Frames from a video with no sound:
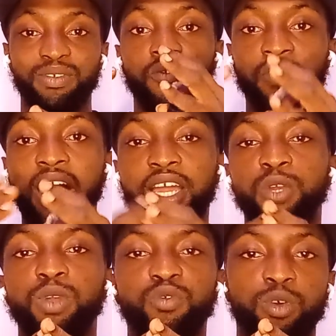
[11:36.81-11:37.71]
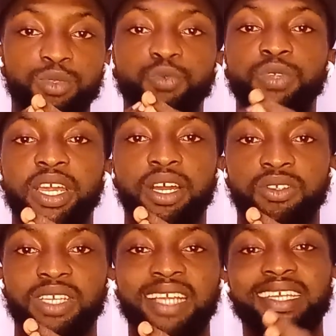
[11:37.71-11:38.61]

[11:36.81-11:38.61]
far away from the warehouse, guys.